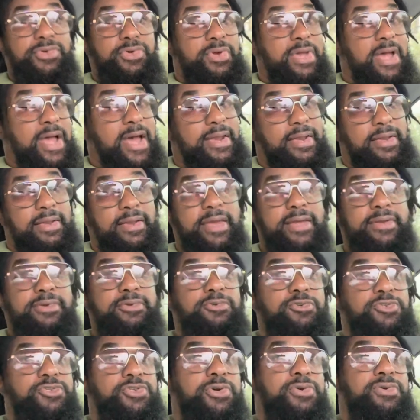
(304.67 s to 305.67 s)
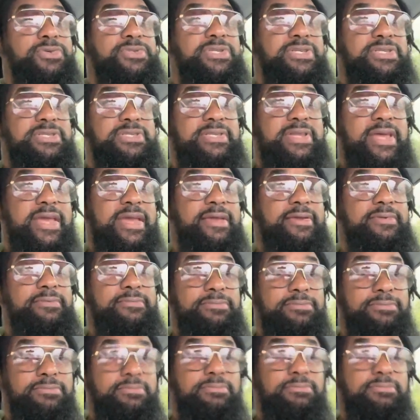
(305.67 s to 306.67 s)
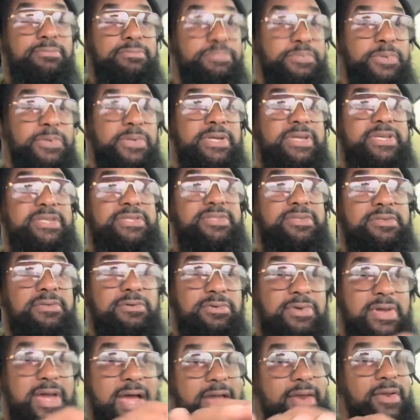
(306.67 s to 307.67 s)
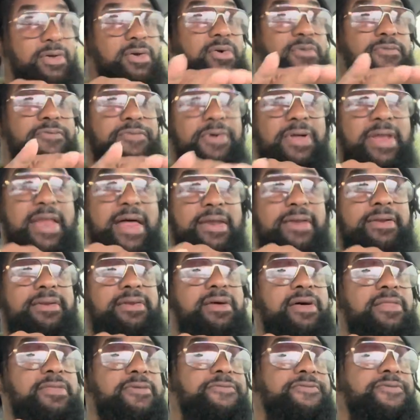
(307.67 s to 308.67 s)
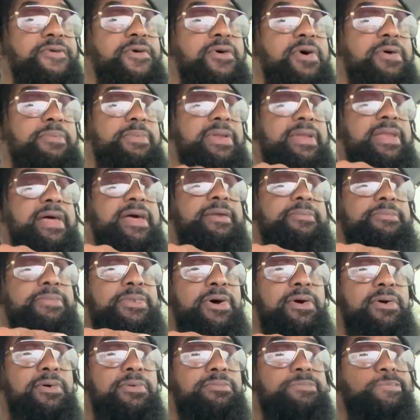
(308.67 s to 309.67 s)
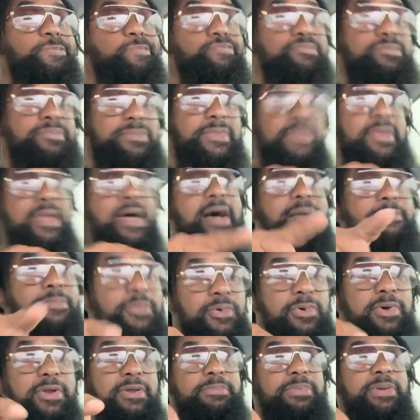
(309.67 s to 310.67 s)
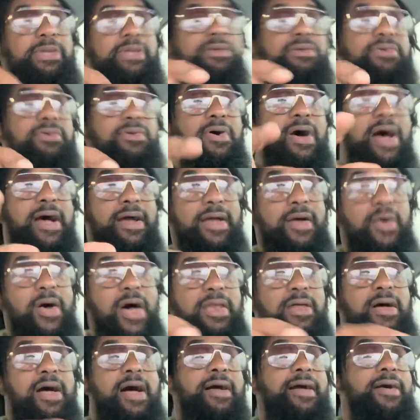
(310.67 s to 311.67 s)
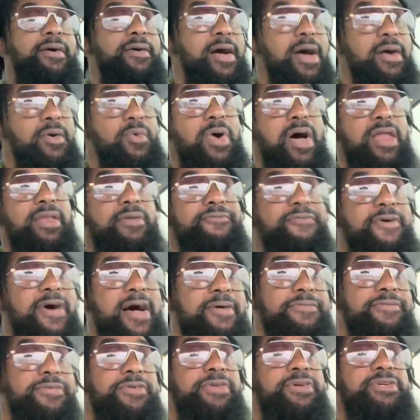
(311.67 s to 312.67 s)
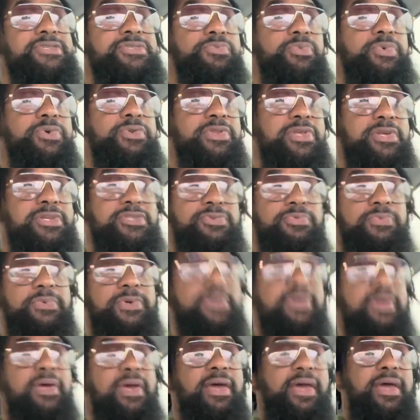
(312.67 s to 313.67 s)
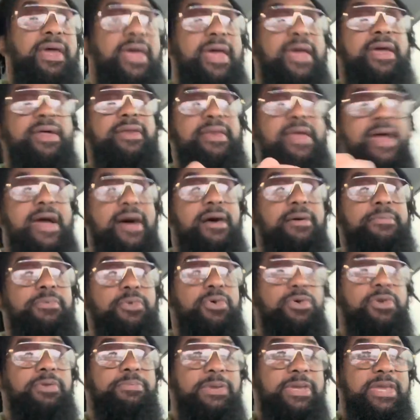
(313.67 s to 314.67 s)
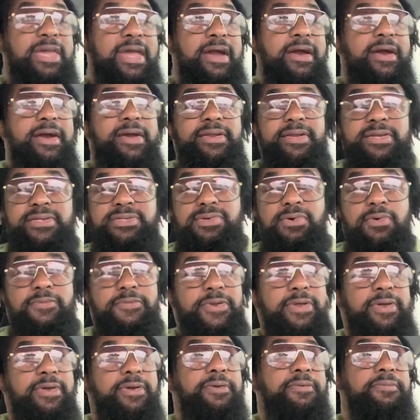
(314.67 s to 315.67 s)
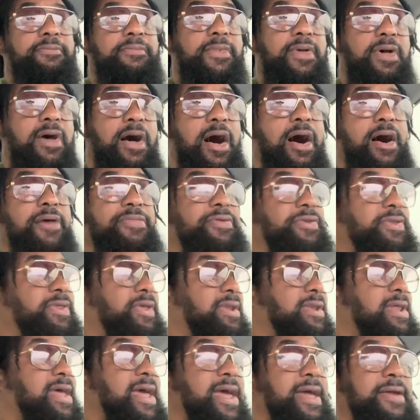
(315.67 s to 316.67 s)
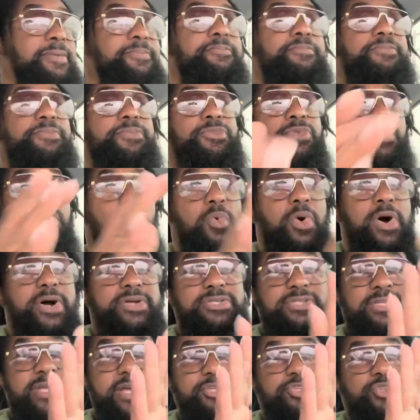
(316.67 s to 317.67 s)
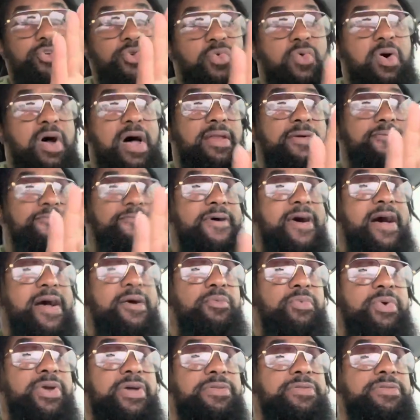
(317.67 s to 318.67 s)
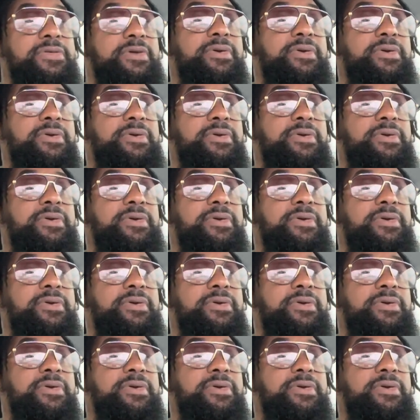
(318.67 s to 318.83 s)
you got to let New Jersey State Police, you got to go fill out another form and let them know, I'm going to be, you know, I qualify for this with this one, and now I'm going to be carrying this over there. Other than that, the ones that you qualify with,